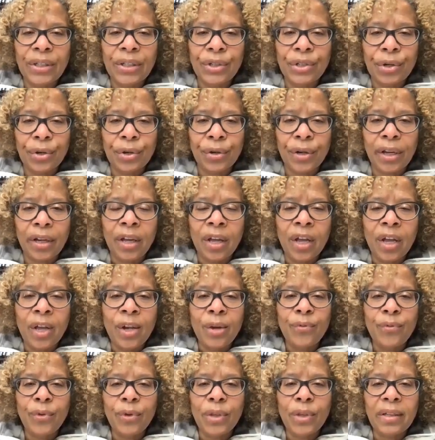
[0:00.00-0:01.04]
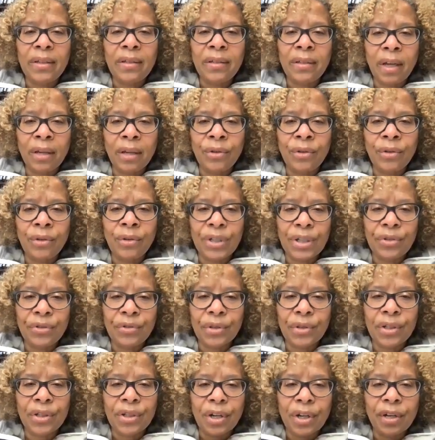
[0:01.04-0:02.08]
attorney for the Southern
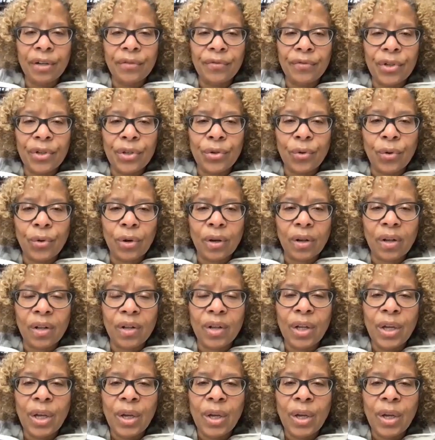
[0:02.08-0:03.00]
District of New York,